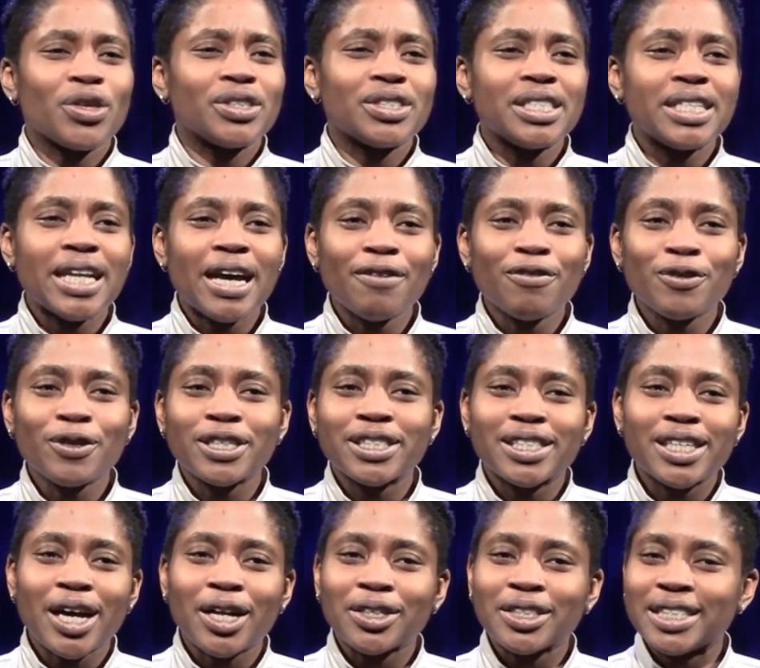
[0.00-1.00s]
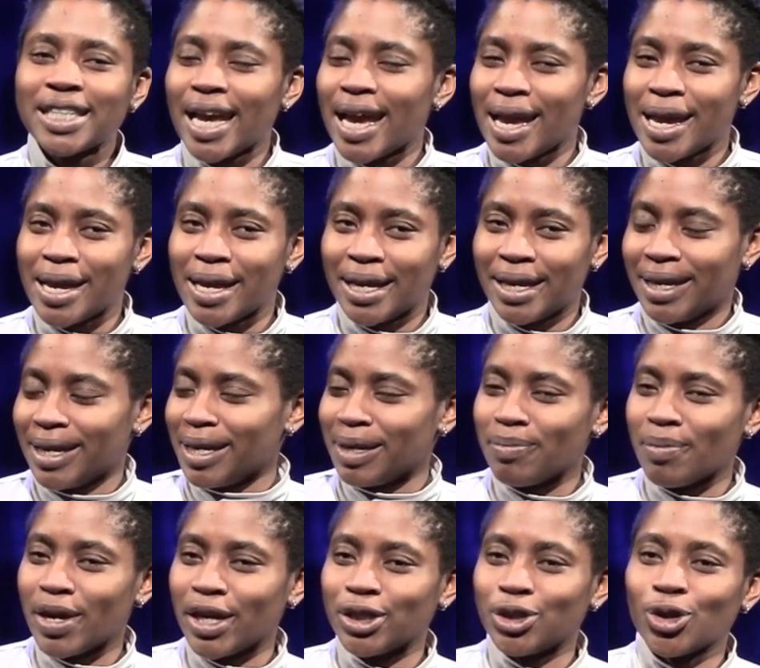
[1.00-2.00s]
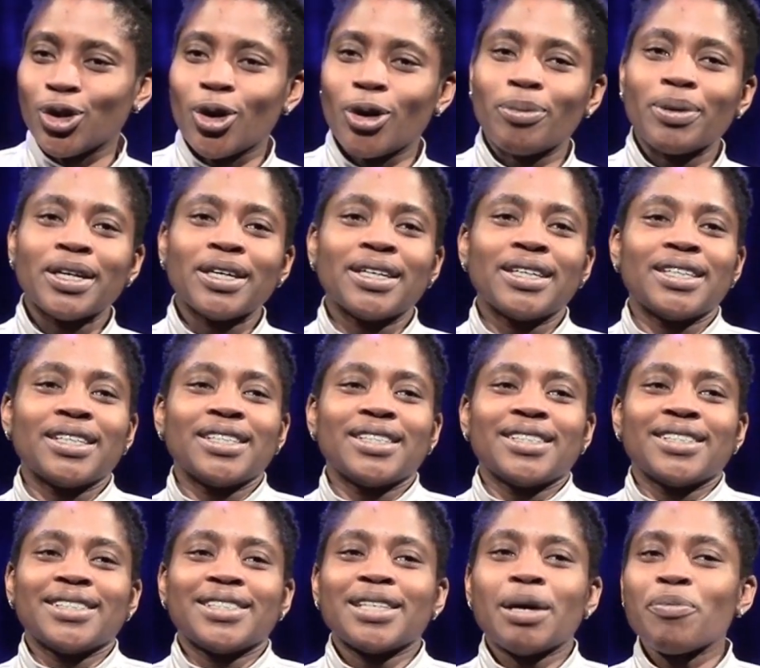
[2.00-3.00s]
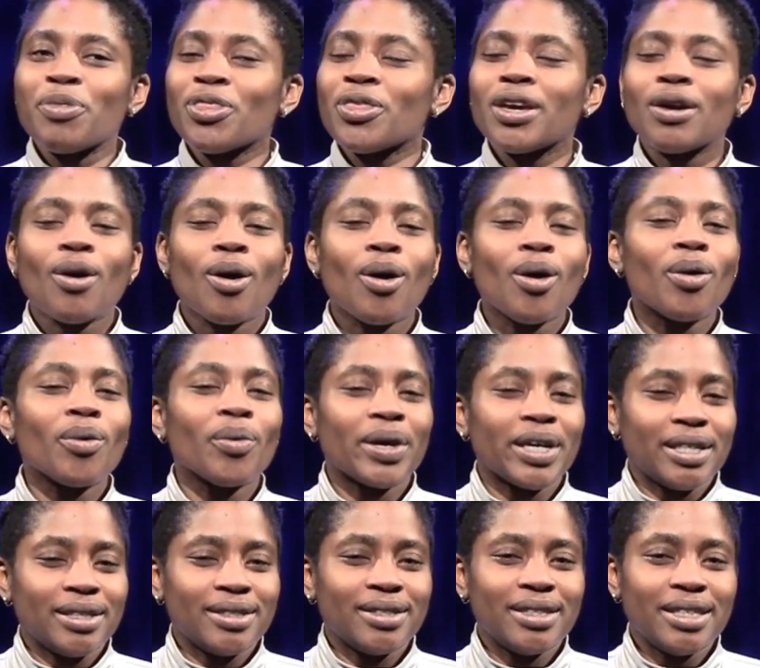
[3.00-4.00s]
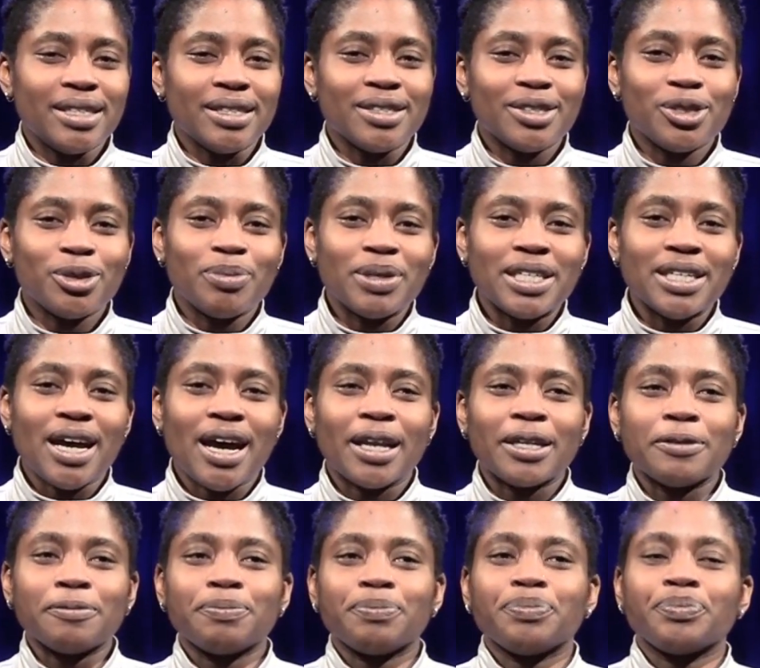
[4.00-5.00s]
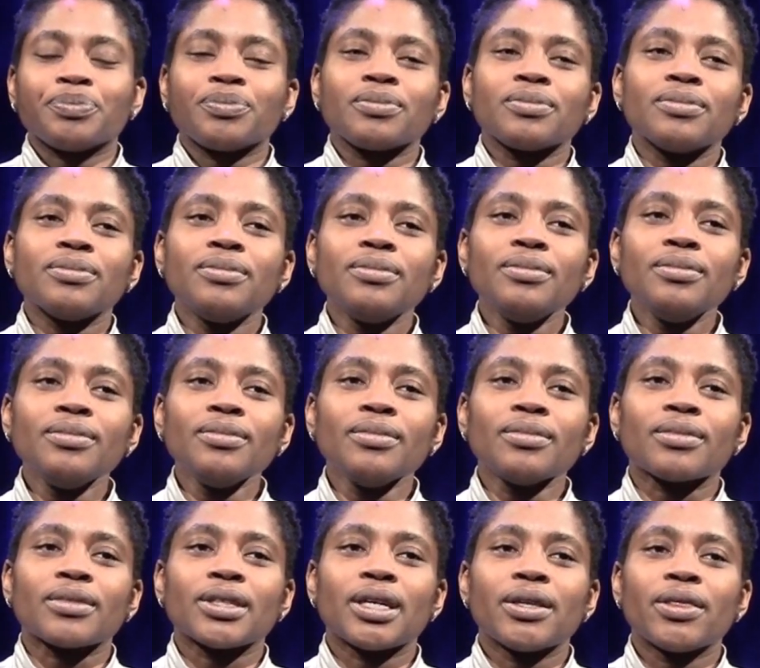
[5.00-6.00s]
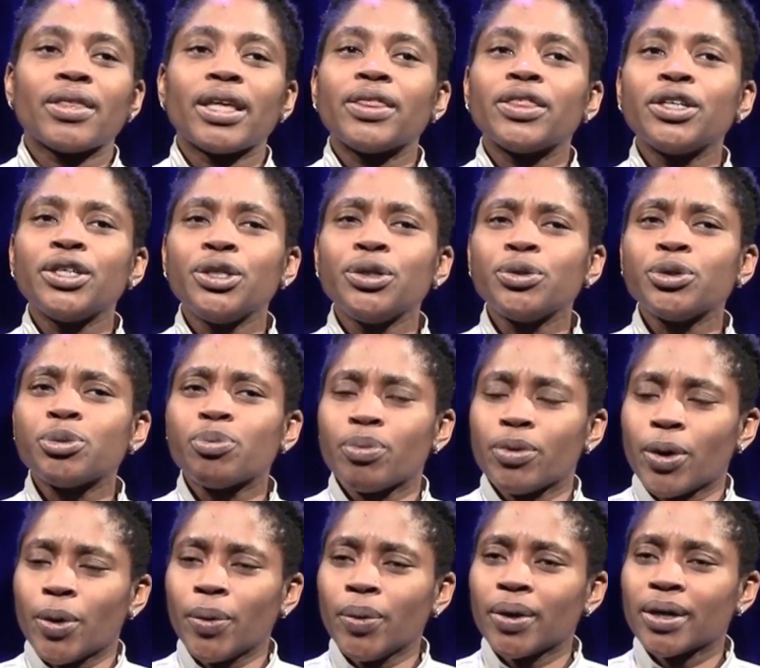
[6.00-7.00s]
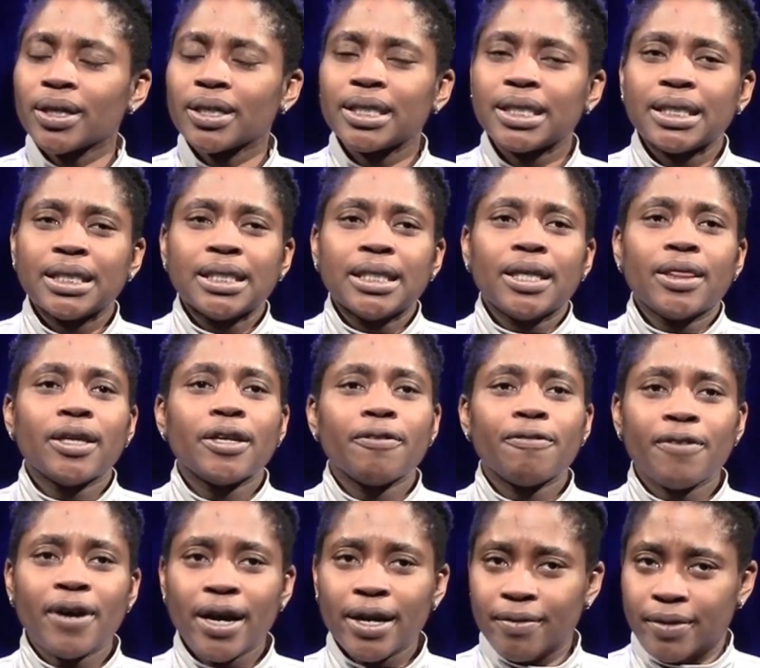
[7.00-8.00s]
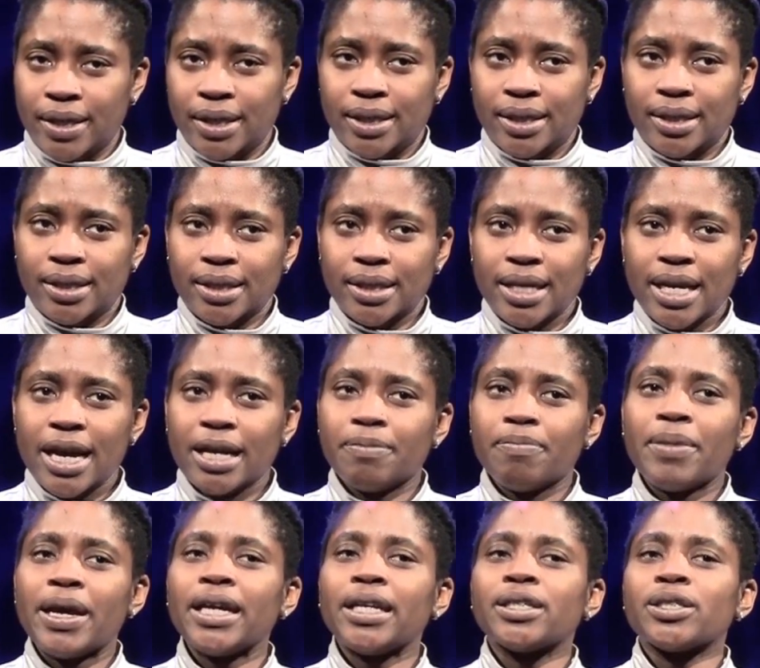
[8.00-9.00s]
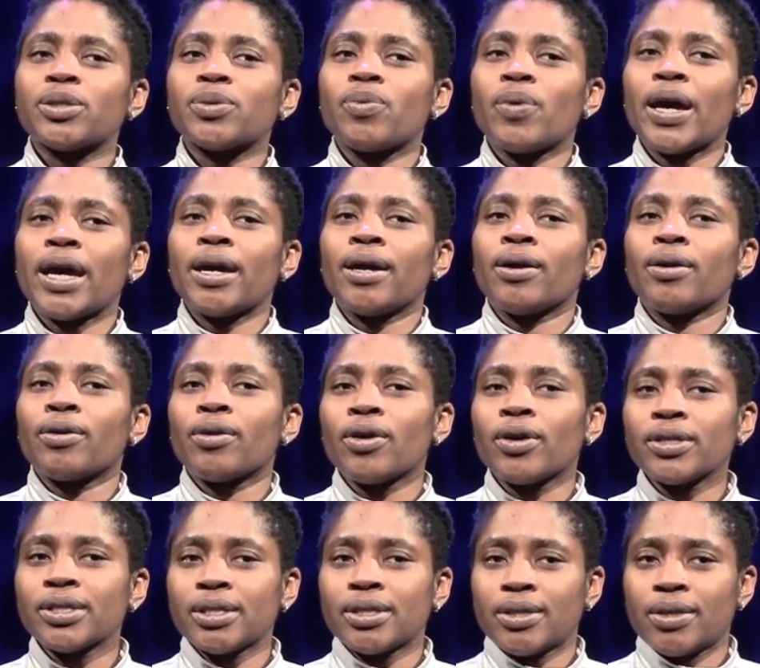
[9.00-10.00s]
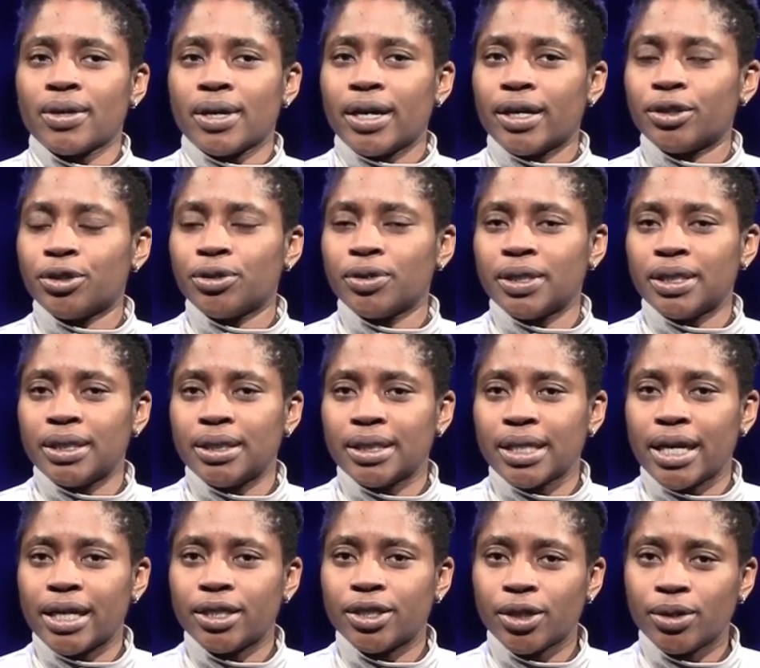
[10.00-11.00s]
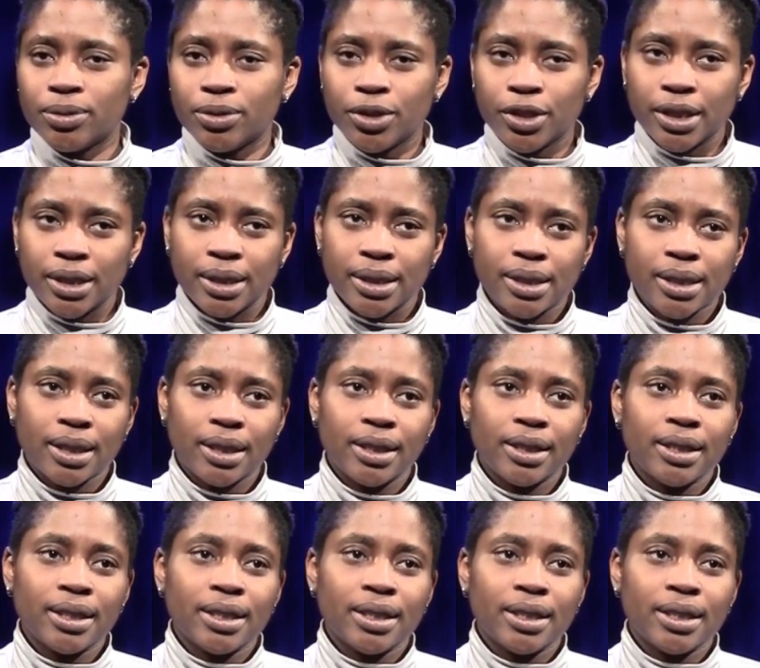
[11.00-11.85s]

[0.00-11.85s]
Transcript: There's never a dull day in my job. Something always needs to be done. Then the news broke that a virus had made its way across the countries and oceans.